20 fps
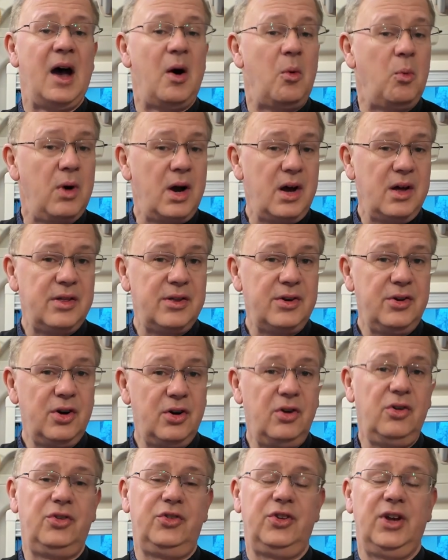Worth
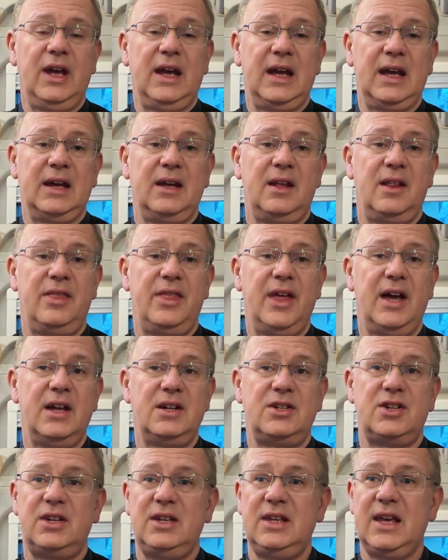noting
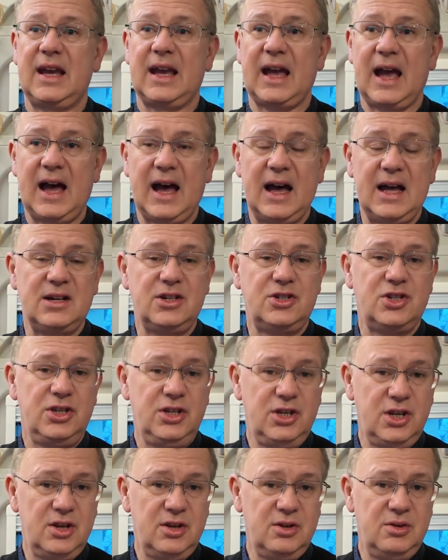that you can't
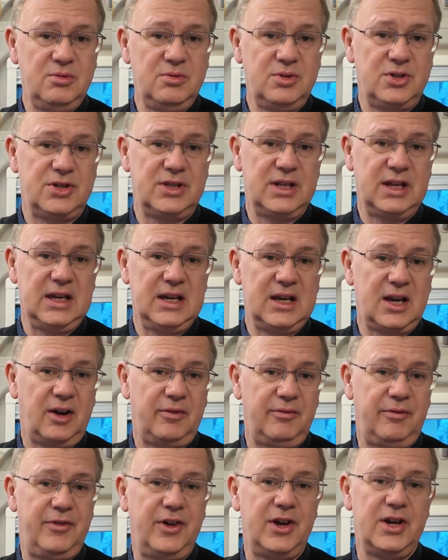use the
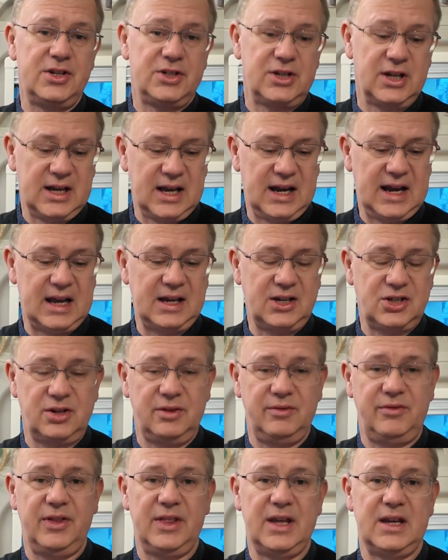converter
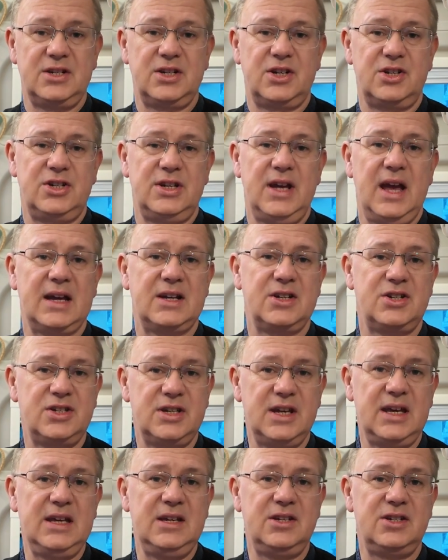connection for this because it
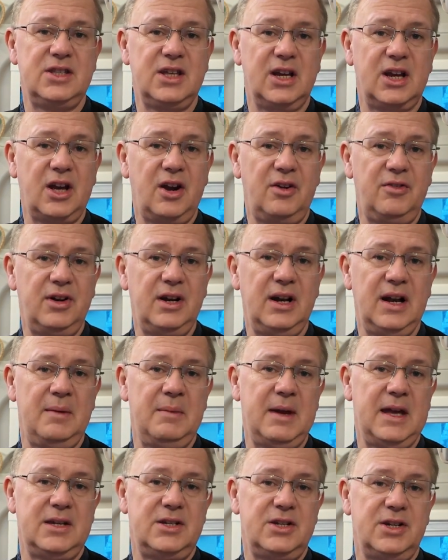exceeds the current
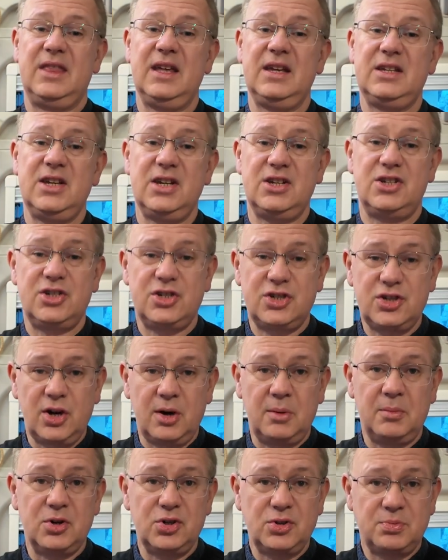limit. This is
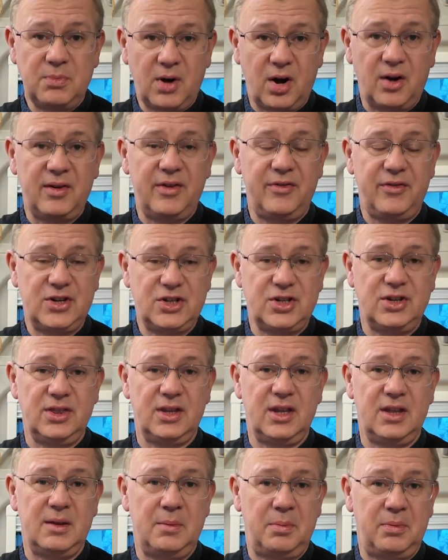so much more efficient
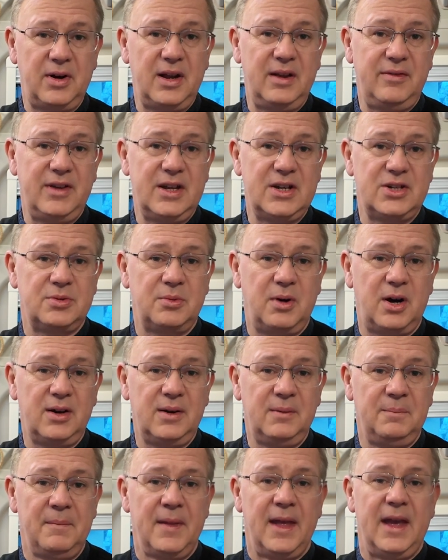than the previous
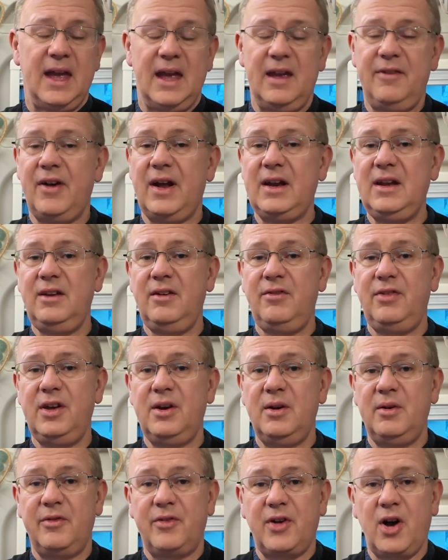one. If any of
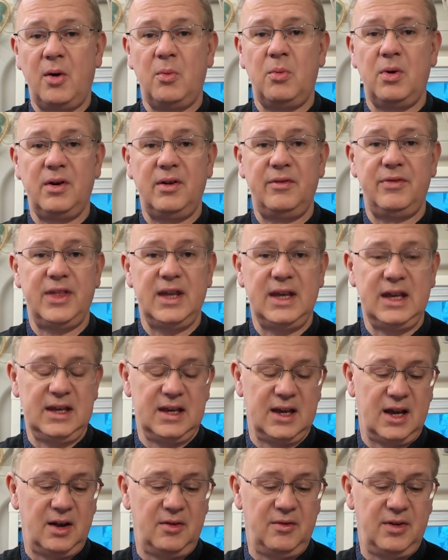you have got one of
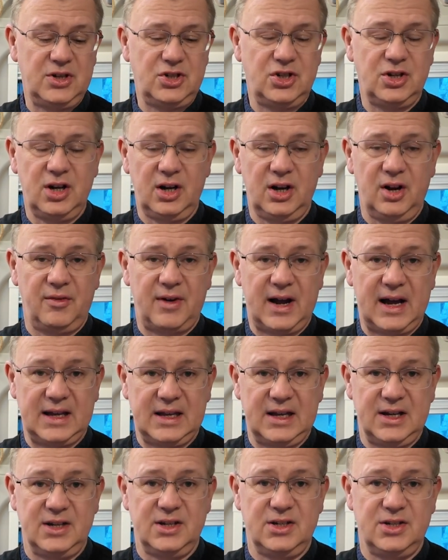the original
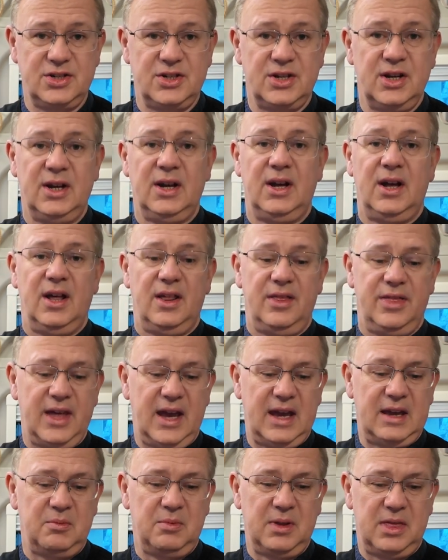Orions,
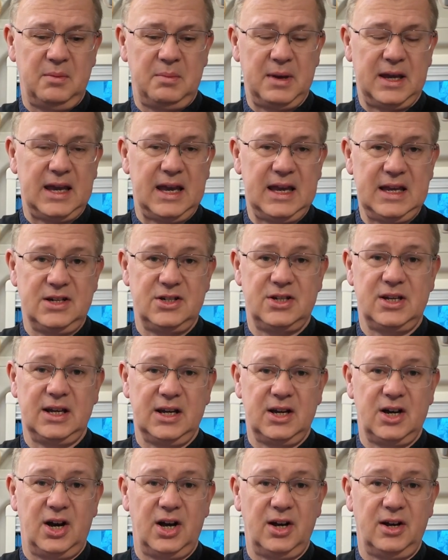with the big
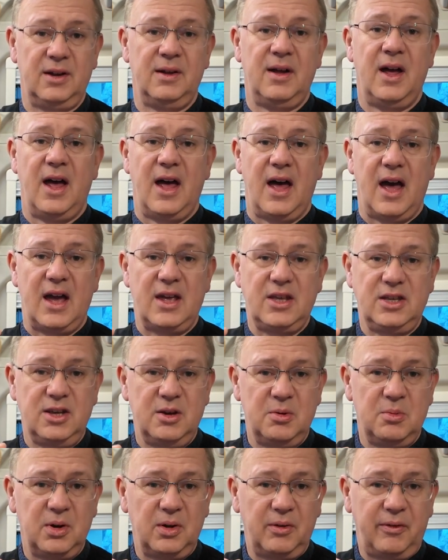heatsink on,
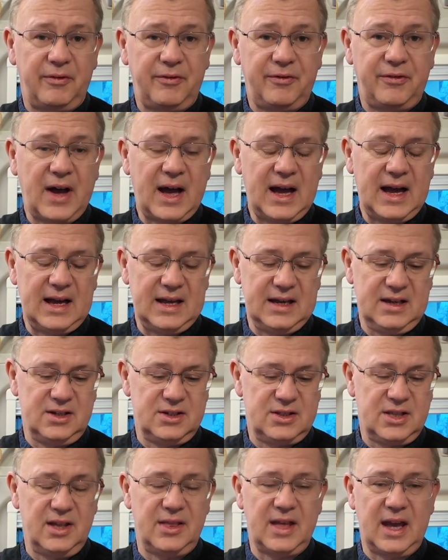you will find
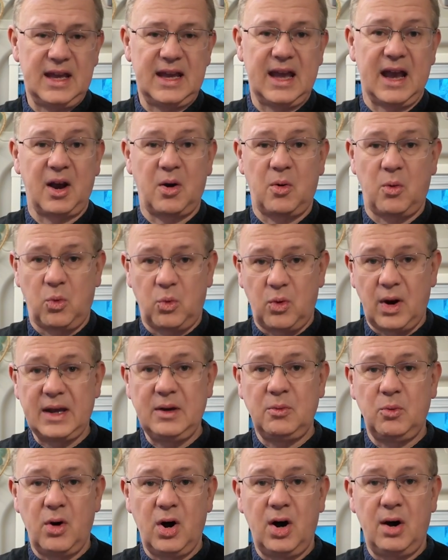that they get
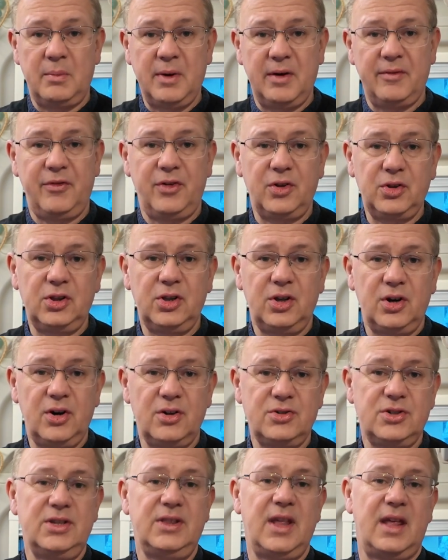quite warm at full
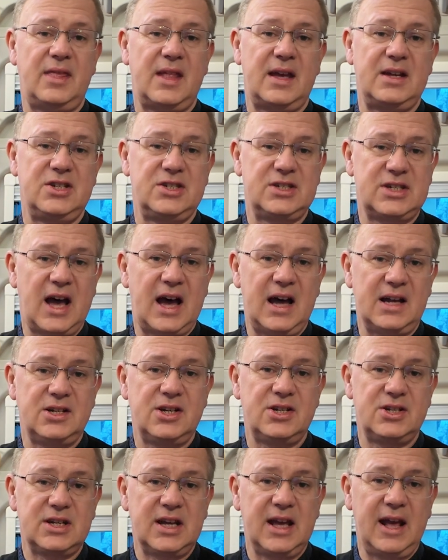load and then they start
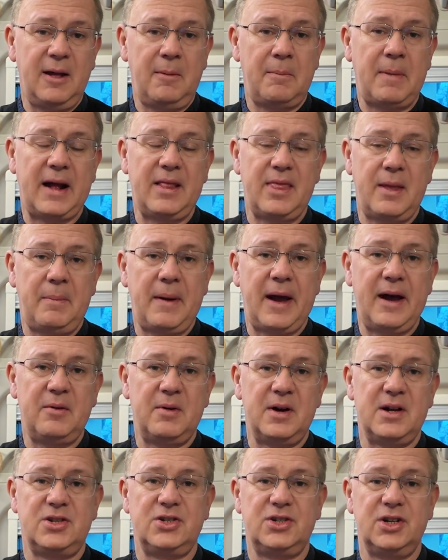to scale back the
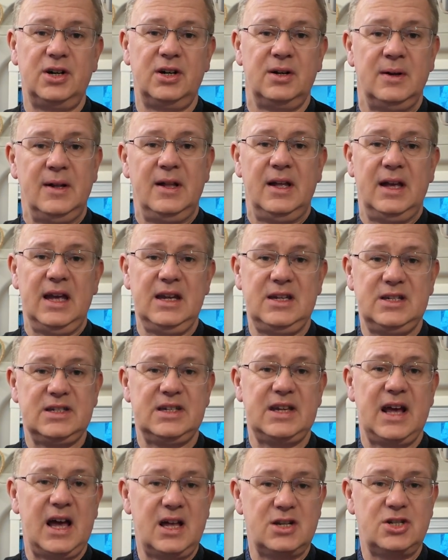power. So it
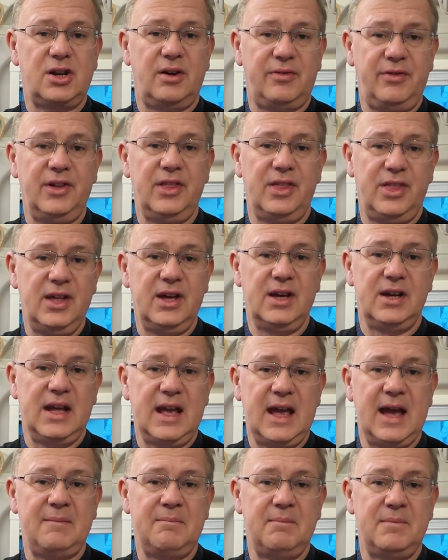starts off at 30
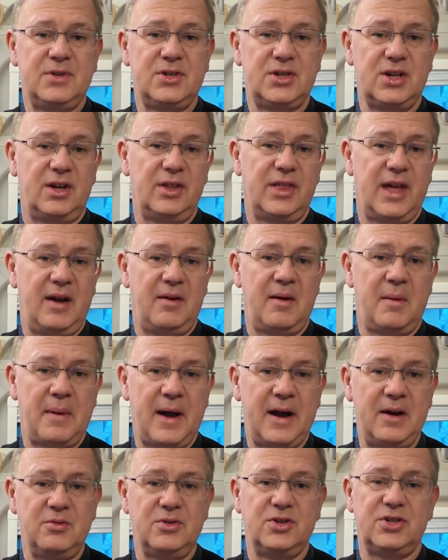amps or
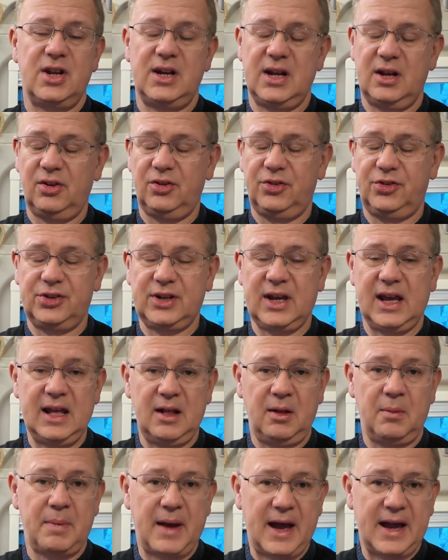thereabouts and it'll
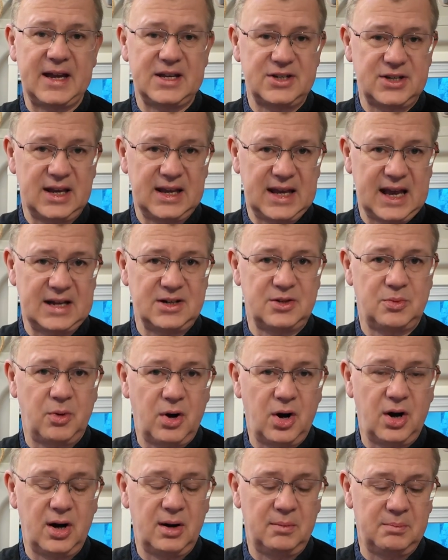scale back as it gets
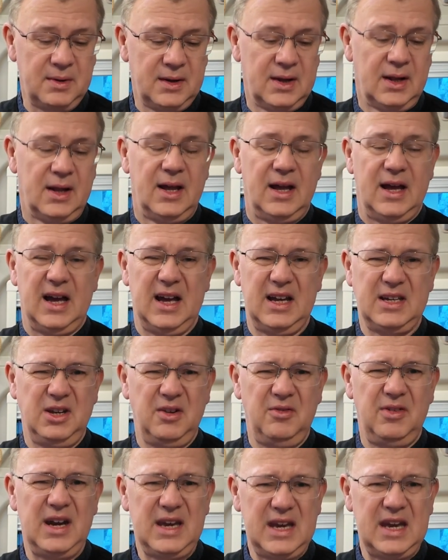warm, and you
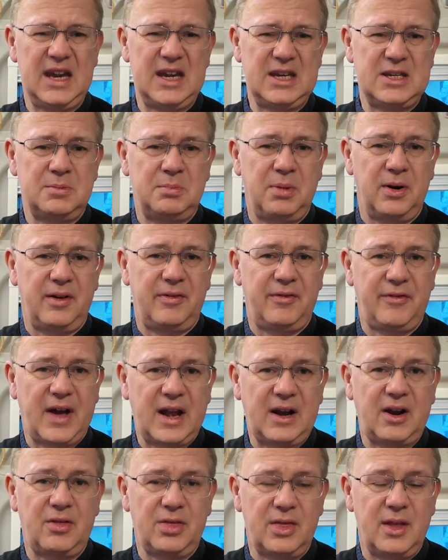really need to put a
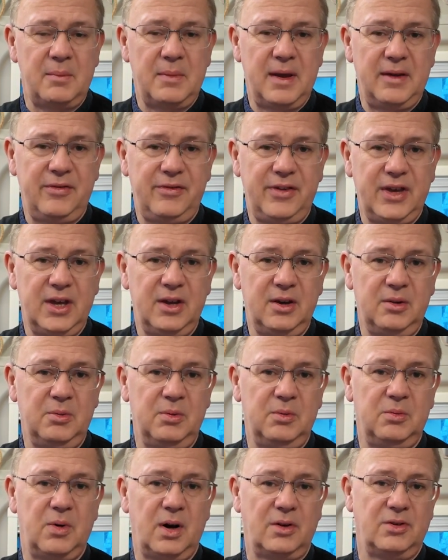fan on them if you
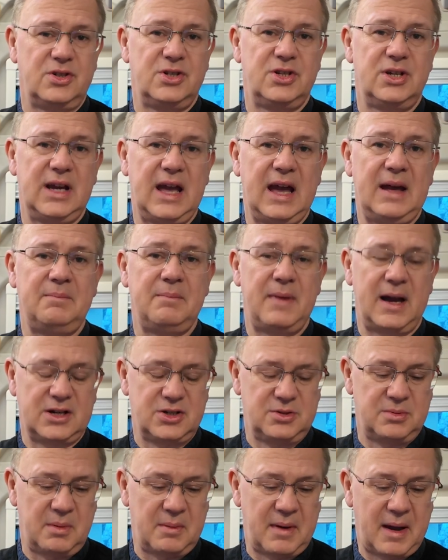want to get
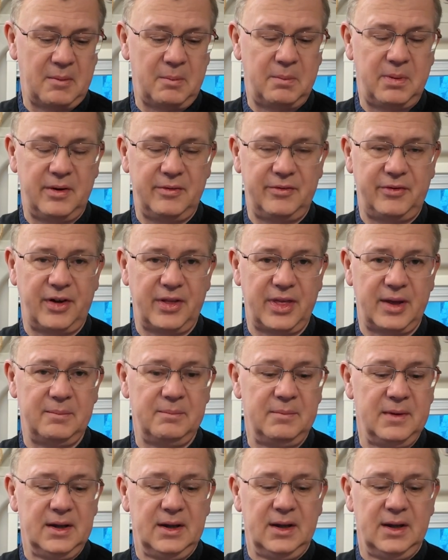maximum output for them.